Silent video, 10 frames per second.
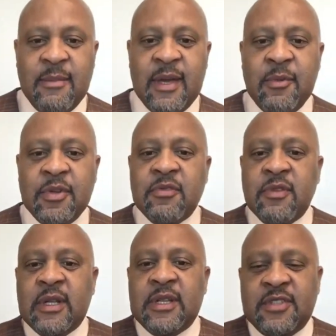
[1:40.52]
I mean, when
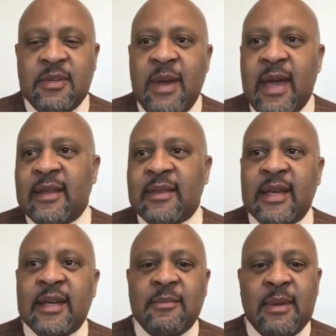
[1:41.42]
you really sit back
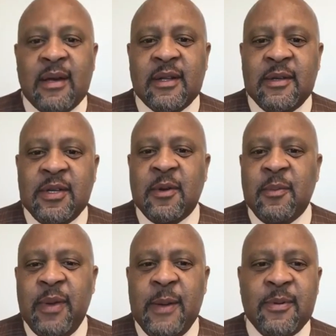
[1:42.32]
and think about it, you
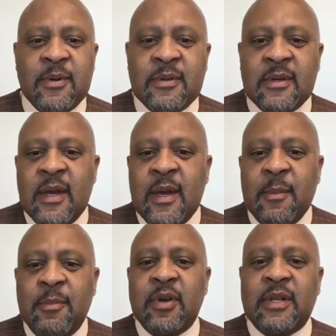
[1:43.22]
know, people
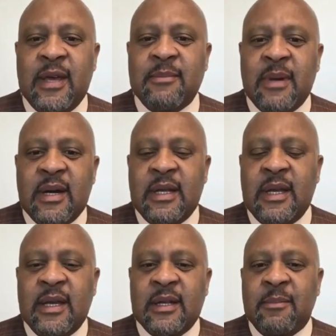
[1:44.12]
put their
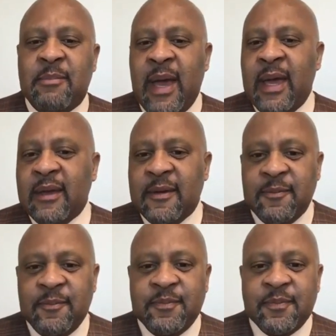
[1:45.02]
money in a
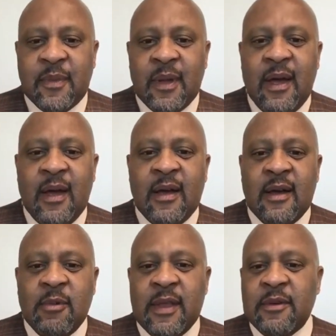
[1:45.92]
bank,
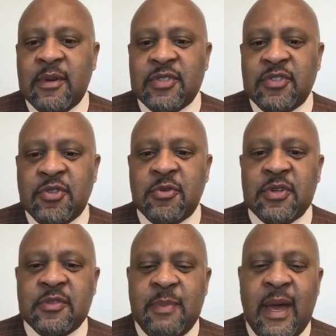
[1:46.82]
uh, whether it's
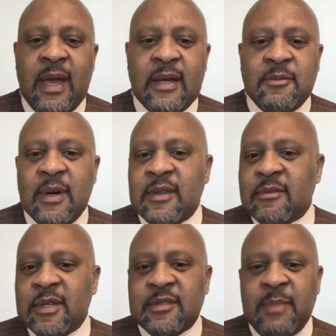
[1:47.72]
Truist Bank,
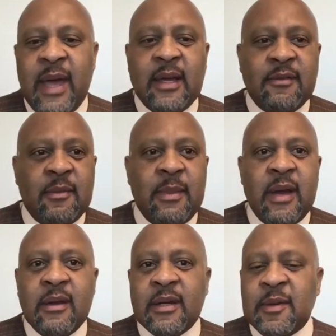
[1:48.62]
whether it's Bank of
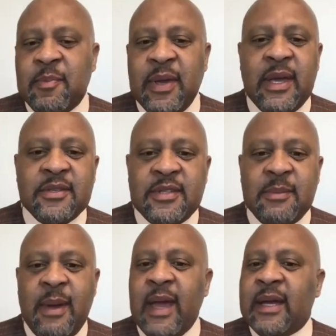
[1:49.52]
America, P N
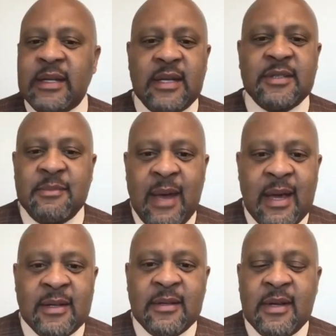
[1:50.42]
C Bank, it doesn't
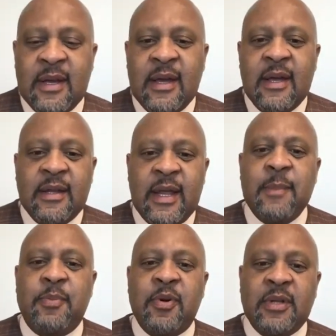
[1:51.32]
matter.
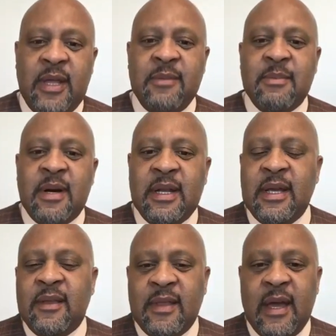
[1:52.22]
They put their
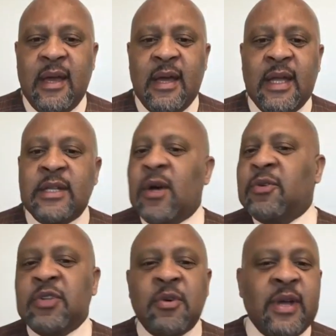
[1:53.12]
money in there and
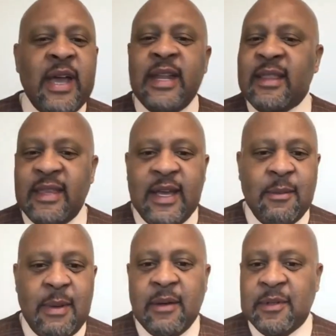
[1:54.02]
don't know
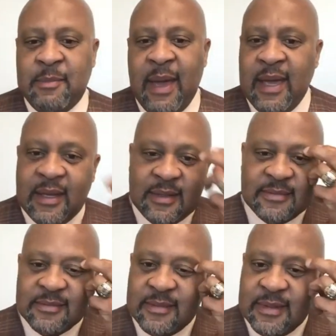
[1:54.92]
anything about the
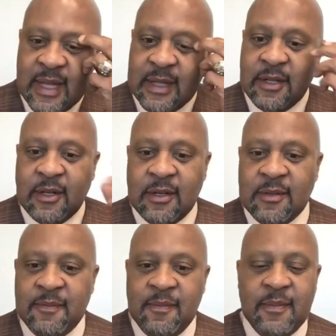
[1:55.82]
bank, not at
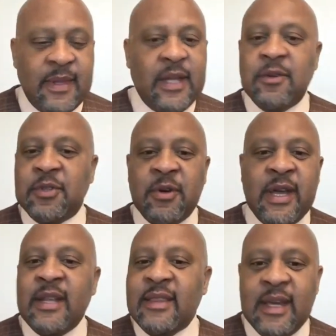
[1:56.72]
all. They don't
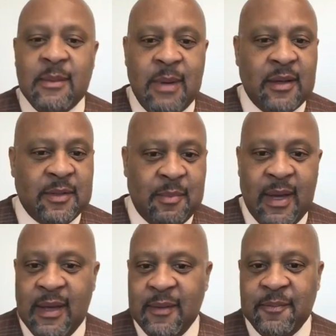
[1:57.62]
know anything about the
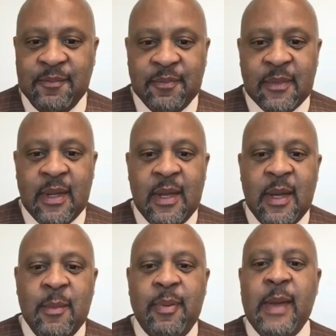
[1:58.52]
bank.
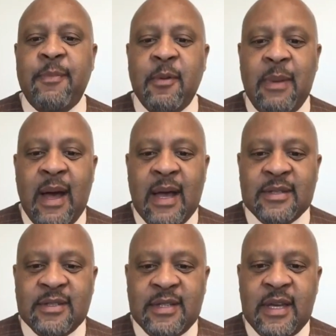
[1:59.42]
People
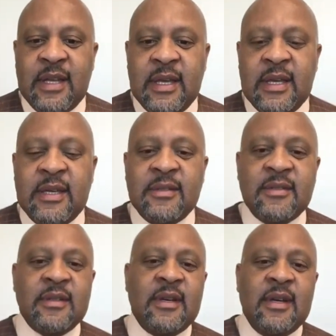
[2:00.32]
buy C
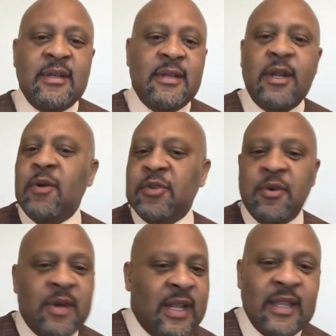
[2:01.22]
Ds. They
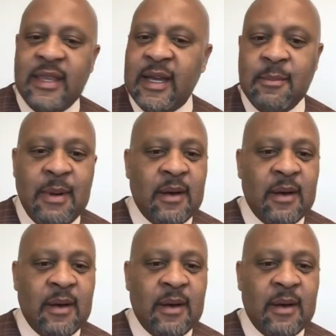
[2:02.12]
don't know anything